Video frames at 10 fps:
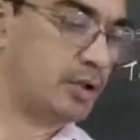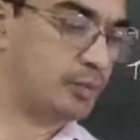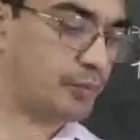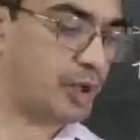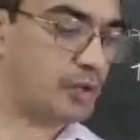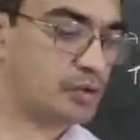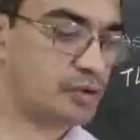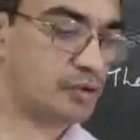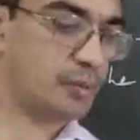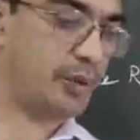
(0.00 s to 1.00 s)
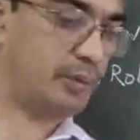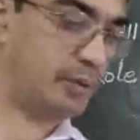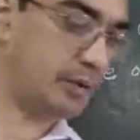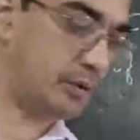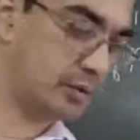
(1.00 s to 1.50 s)
the House of the
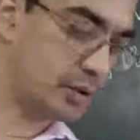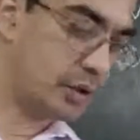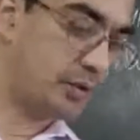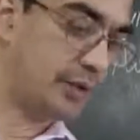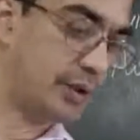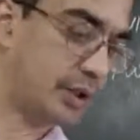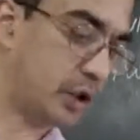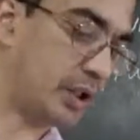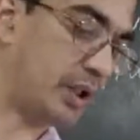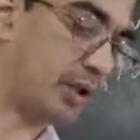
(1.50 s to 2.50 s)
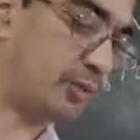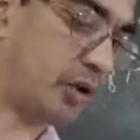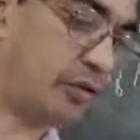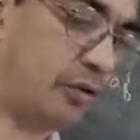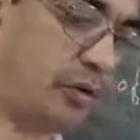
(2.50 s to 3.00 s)
People, with a total
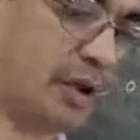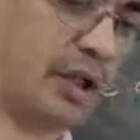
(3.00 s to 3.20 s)
number of